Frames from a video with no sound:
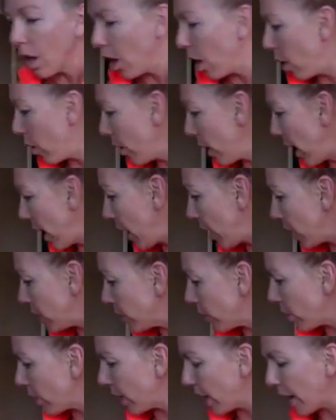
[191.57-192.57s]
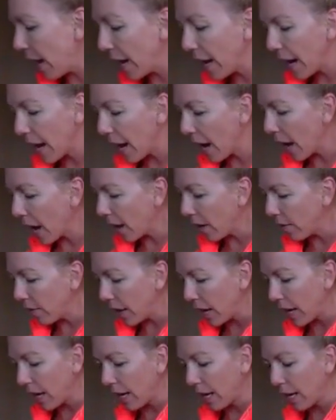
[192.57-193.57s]
Okay, so then I have
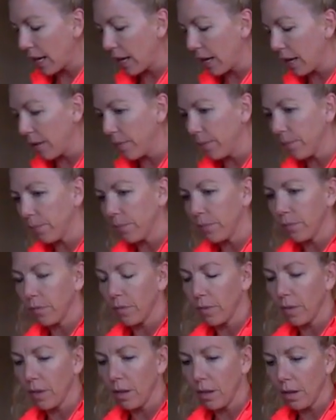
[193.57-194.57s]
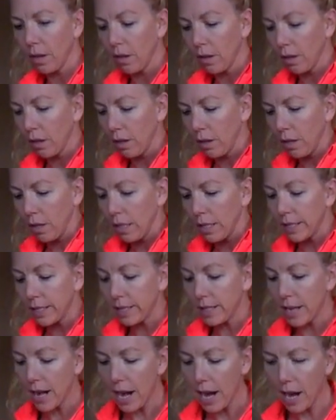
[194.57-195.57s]
a
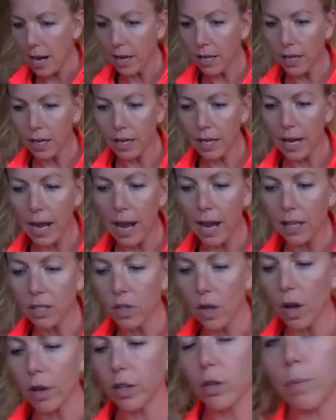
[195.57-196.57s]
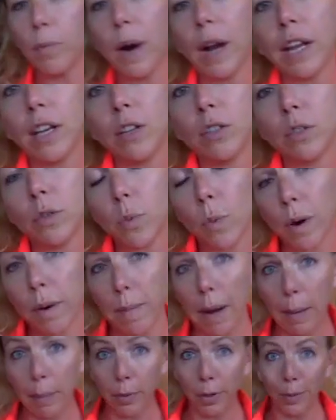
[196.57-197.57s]
snack again. So I'll probably use one of
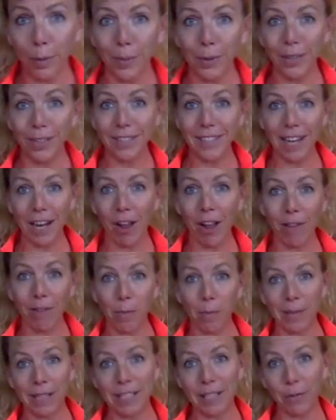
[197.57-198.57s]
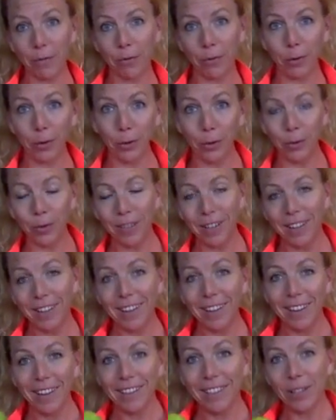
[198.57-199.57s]
my purples and I'll have a piece of fruit.
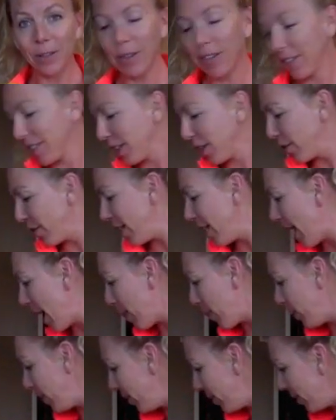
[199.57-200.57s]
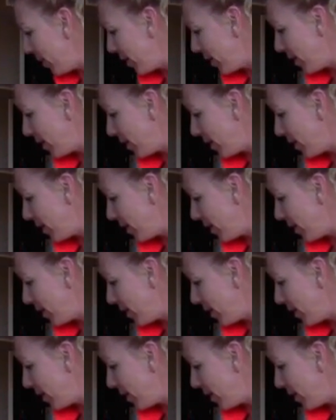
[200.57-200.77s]
So here's a green apple.